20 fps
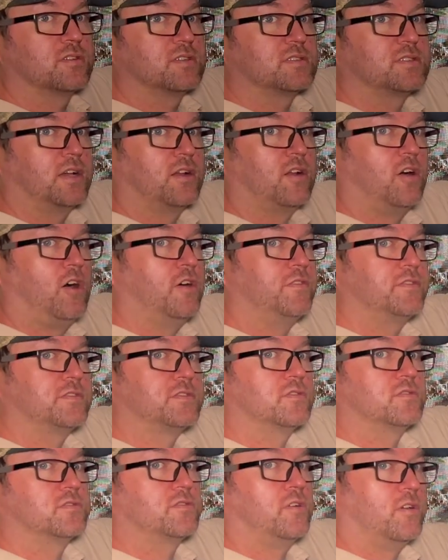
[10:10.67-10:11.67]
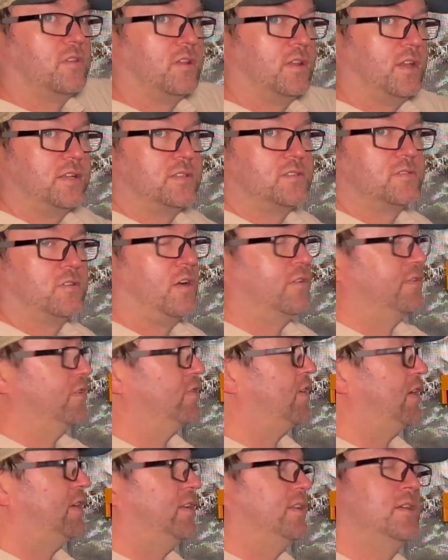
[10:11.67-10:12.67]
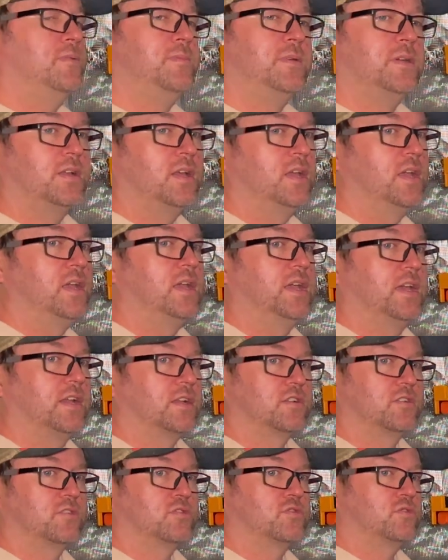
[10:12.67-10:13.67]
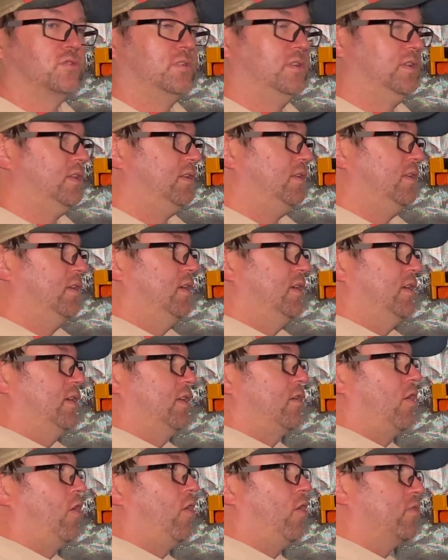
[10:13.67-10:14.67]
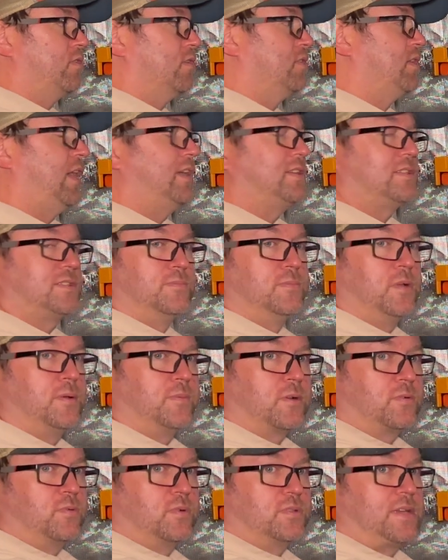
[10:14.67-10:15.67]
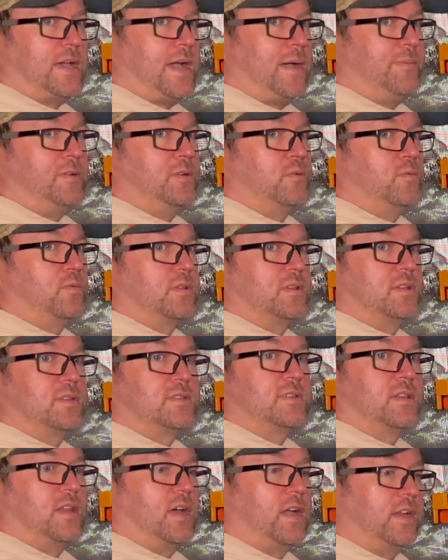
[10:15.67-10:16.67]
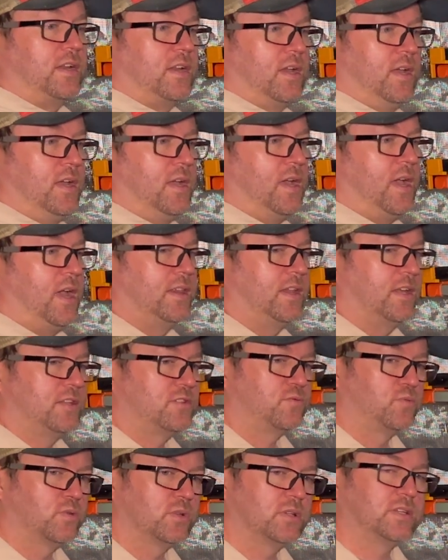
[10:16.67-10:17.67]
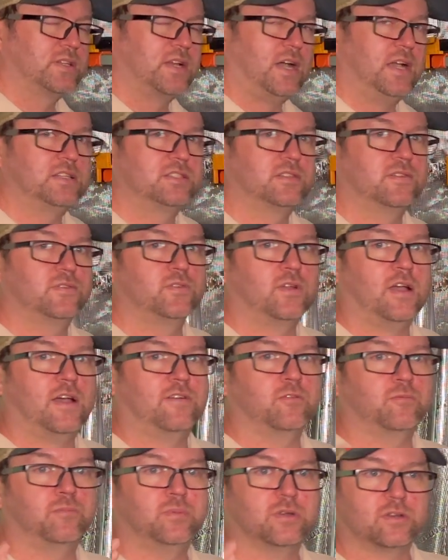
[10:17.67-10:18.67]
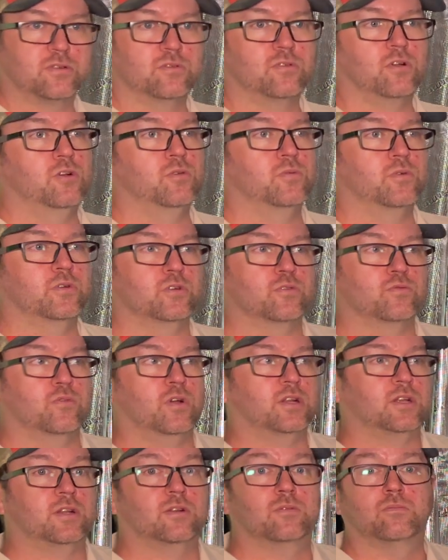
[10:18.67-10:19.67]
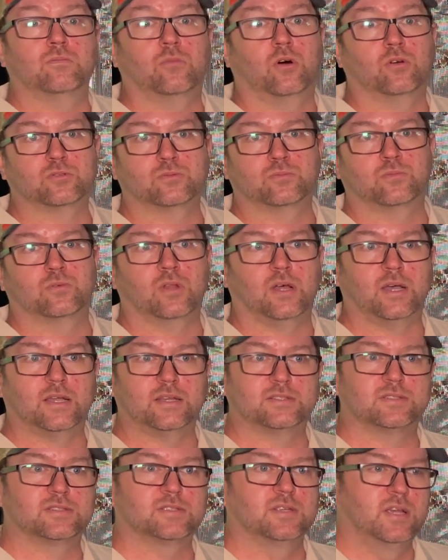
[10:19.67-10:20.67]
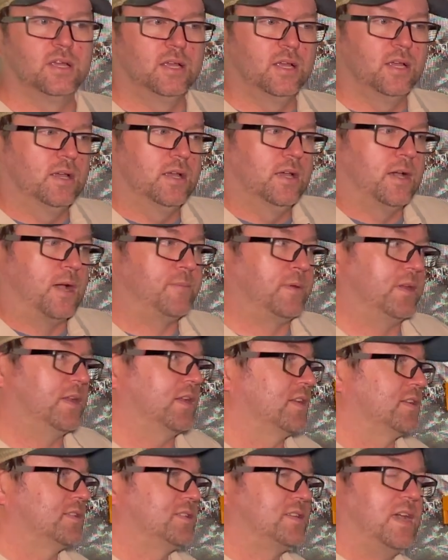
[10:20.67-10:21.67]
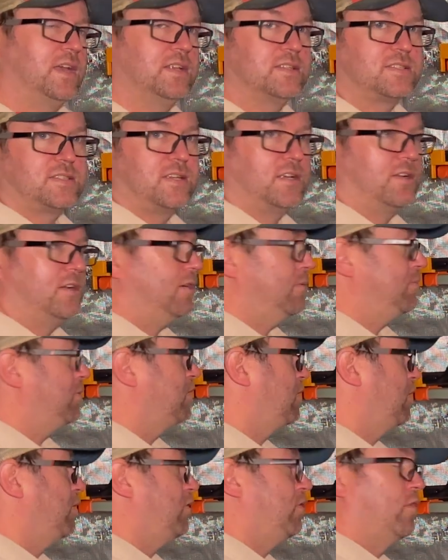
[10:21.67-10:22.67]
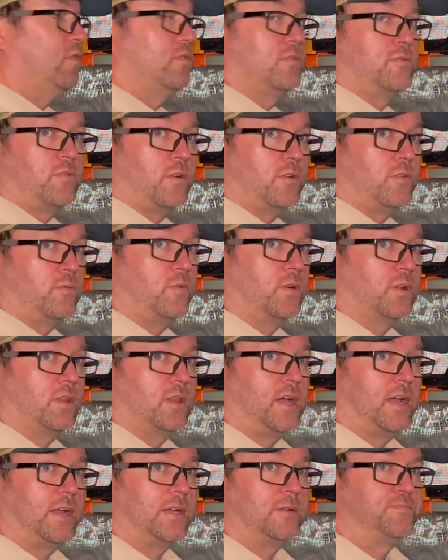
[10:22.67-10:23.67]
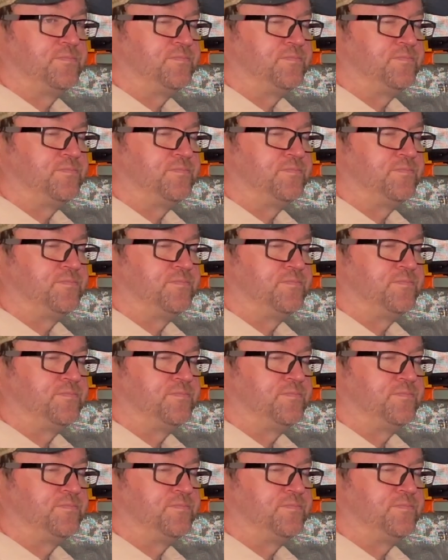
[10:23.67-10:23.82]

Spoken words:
this light off, it turns all the lights off. If I dim it, all the lights mimic what's happening with this light. And that's really nice if you have a big grow where you're running multiple lights. I mean, in a tent setup, you're only running one light.